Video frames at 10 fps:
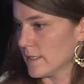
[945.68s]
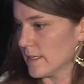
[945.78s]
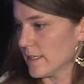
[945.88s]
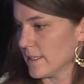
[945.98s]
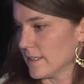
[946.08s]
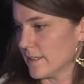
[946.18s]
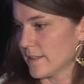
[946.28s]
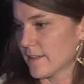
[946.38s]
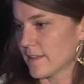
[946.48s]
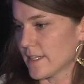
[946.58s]

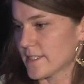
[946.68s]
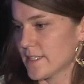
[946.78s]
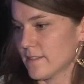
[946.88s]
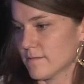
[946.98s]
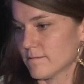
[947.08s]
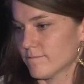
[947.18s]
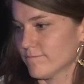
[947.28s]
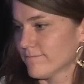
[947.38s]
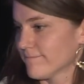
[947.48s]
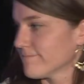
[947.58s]
And that's it.
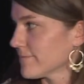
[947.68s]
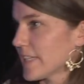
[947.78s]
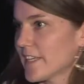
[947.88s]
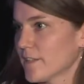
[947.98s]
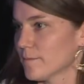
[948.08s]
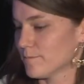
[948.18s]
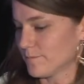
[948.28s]
Thank you.